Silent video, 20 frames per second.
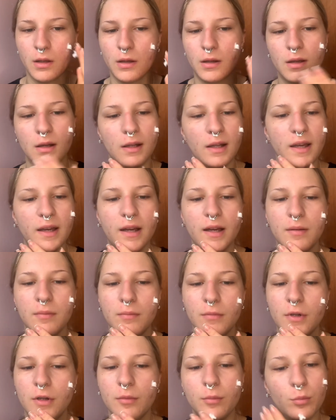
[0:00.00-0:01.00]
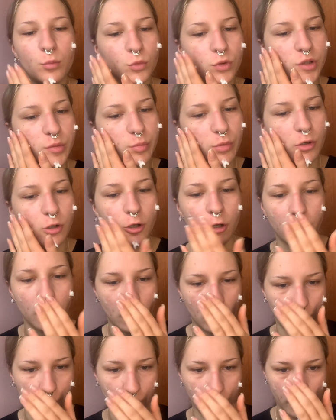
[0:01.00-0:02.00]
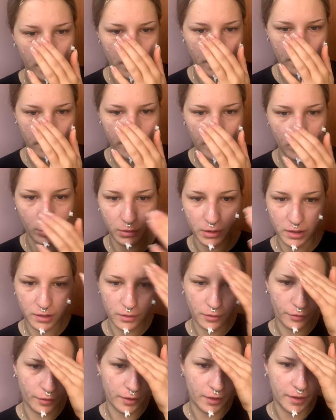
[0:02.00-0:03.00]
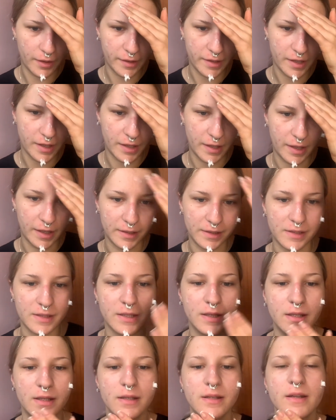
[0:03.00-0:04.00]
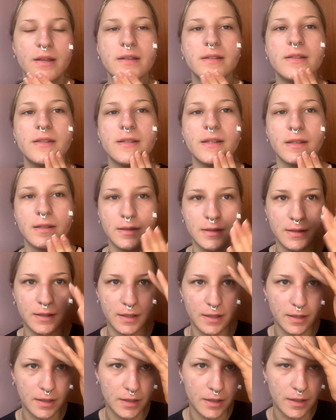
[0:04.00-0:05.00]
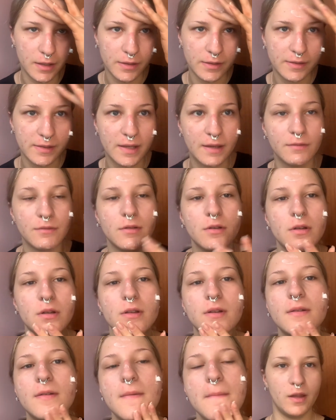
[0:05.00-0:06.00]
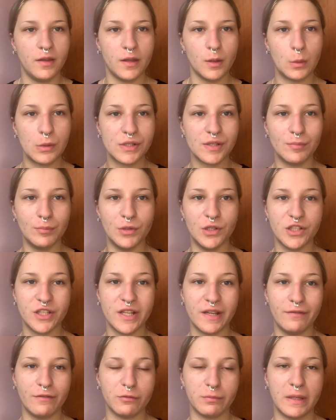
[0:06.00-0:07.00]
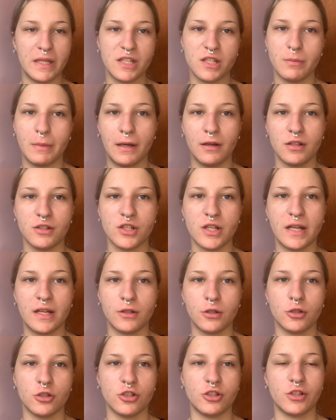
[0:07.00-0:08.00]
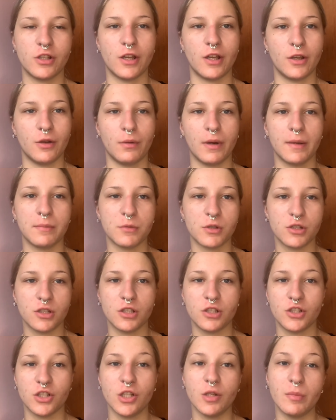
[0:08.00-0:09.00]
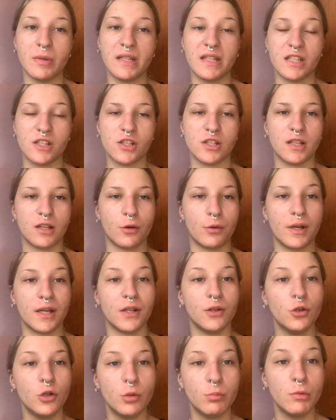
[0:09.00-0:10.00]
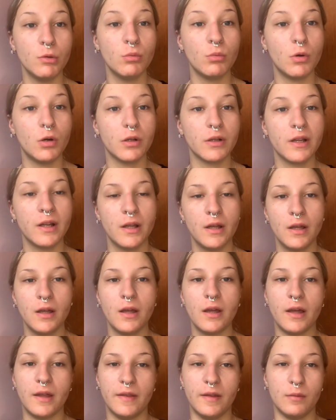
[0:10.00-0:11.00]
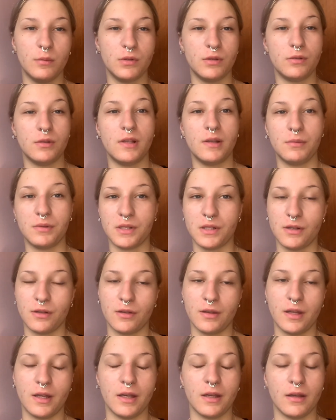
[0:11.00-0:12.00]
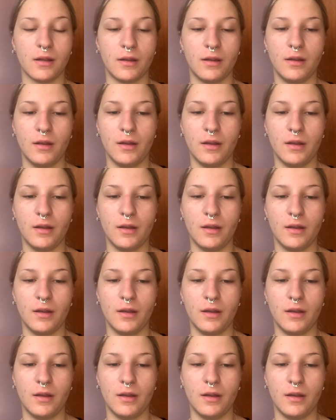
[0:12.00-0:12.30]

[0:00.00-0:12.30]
Colette Aram was born on February 3rd, 1967. There wasn't much information about her childhood, though. I'm just assuming that she had quite a normal one and that there was nothing